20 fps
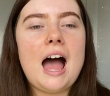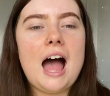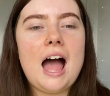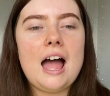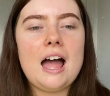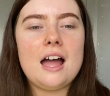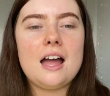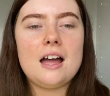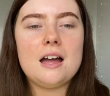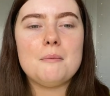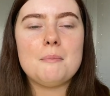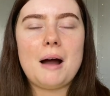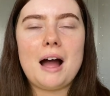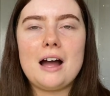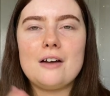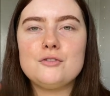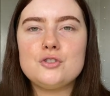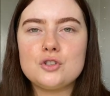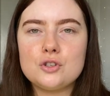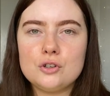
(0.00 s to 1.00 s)
Um,
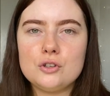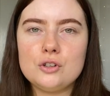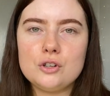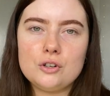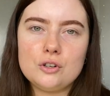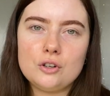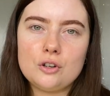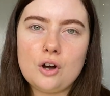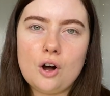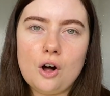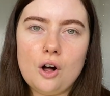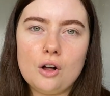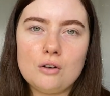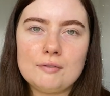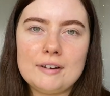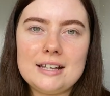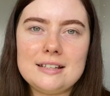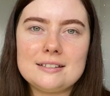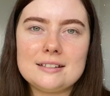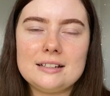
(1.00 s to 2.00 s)
I've done another haul
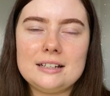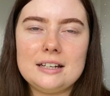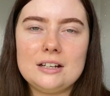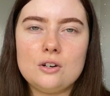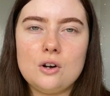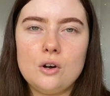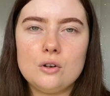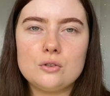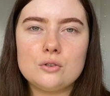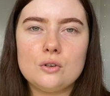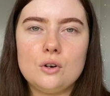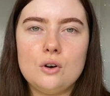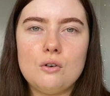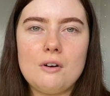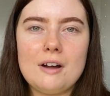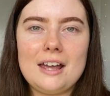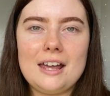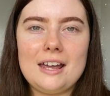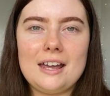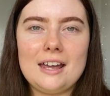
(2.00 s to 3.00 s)
recently and
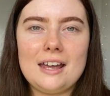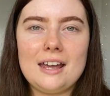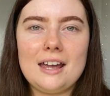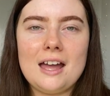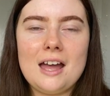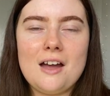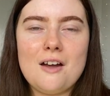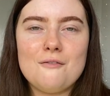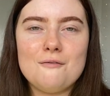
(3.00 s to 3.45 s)
also a